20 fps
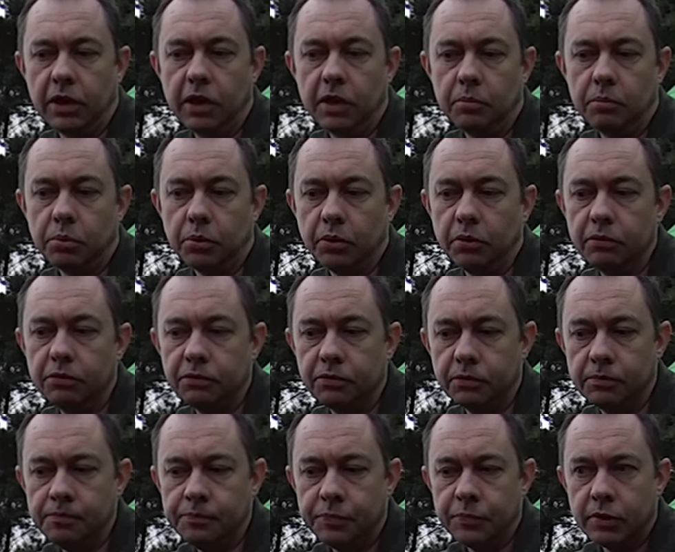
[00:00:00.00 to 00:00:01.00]
heat proof
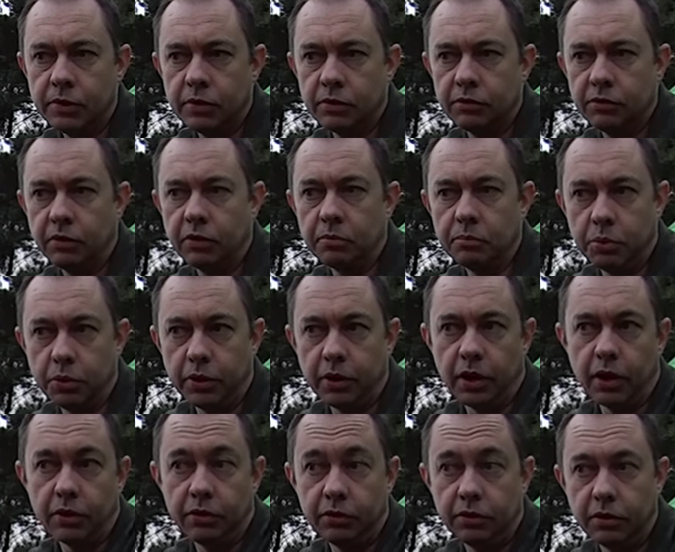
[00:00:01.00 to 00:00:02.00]
so you can put it
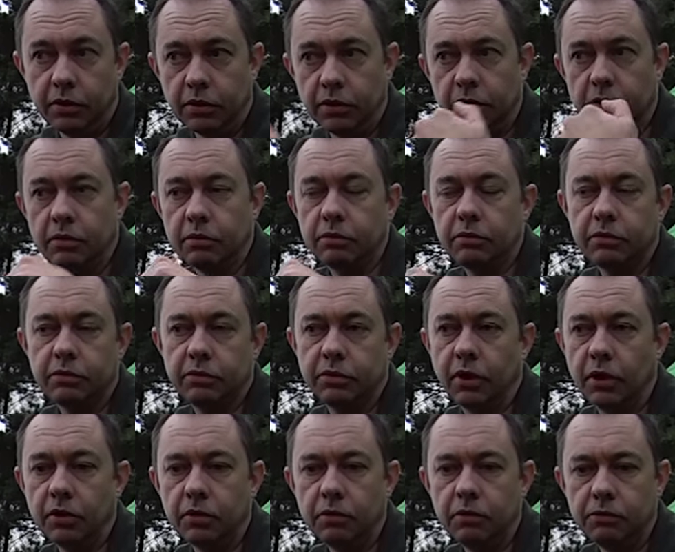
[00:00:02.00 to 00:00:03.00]
under your
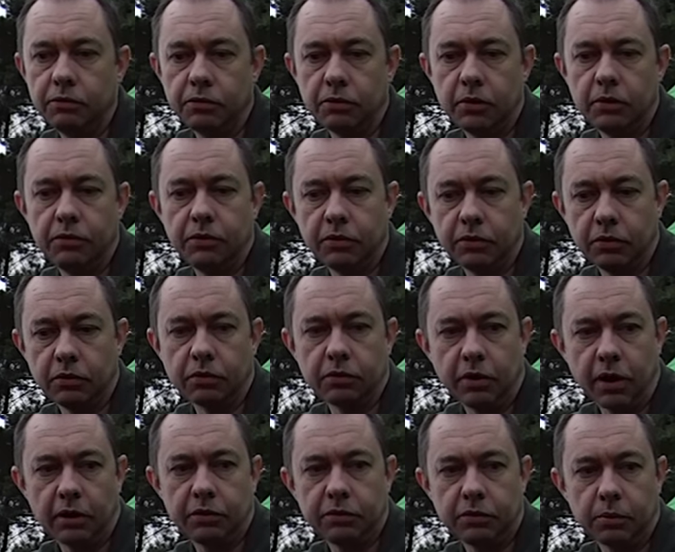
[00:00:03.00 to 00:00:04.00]
stove if it's on
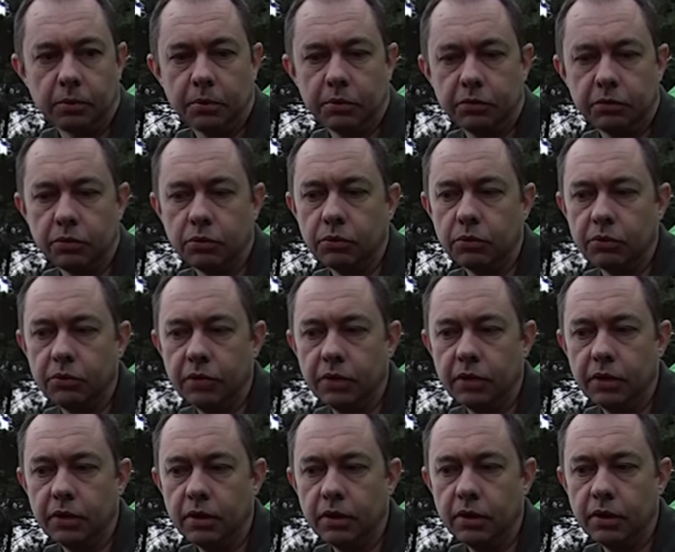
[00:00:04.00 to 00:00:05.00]
grass stop it
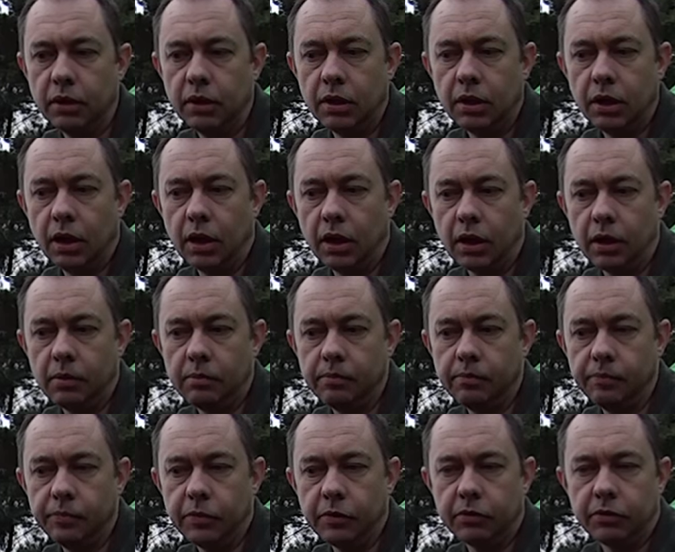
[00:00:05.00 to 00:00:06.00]
scorching
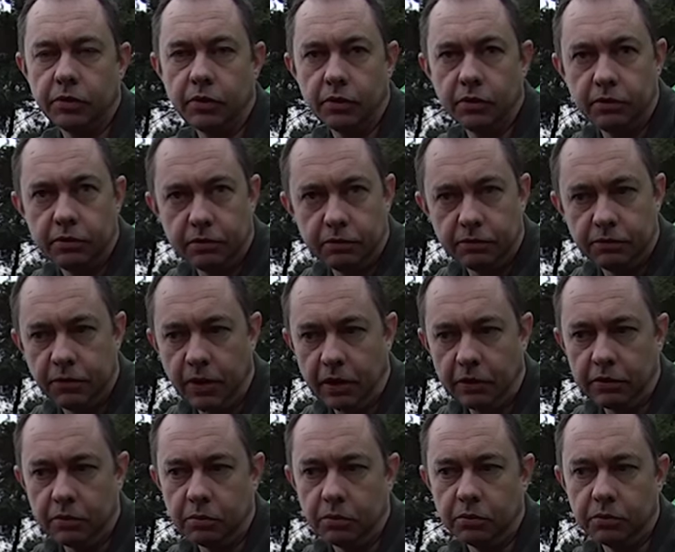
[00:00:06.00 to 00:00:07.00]
um, it's nice and
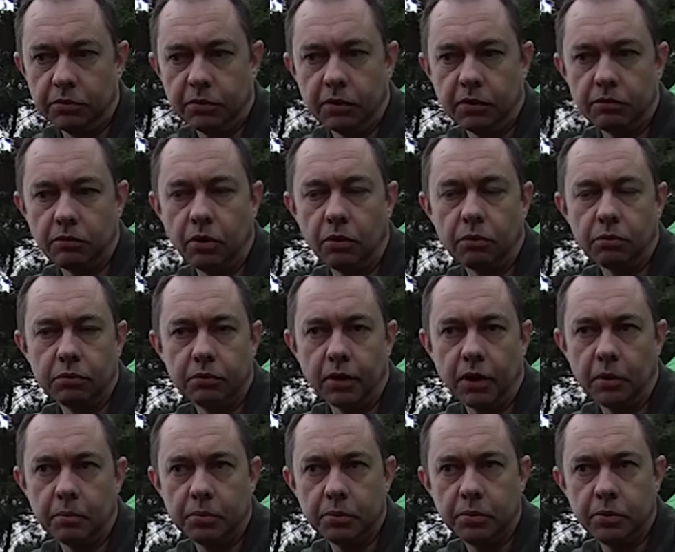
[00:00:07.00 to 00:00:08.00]
flexible so it rolls
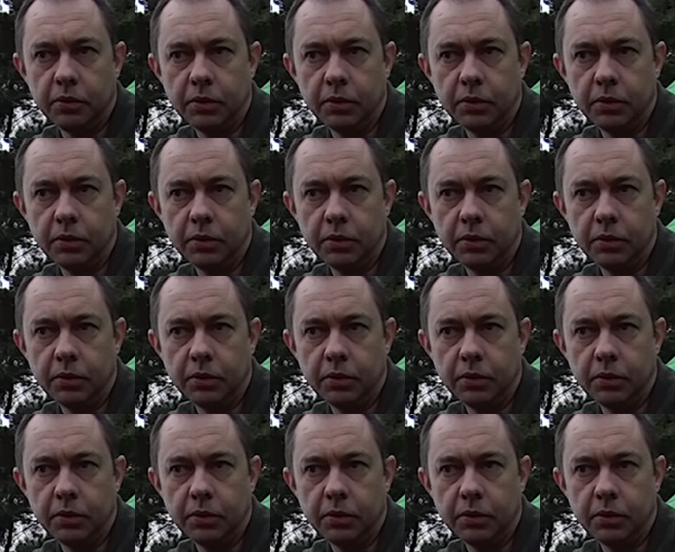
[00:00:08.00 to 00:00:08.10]
up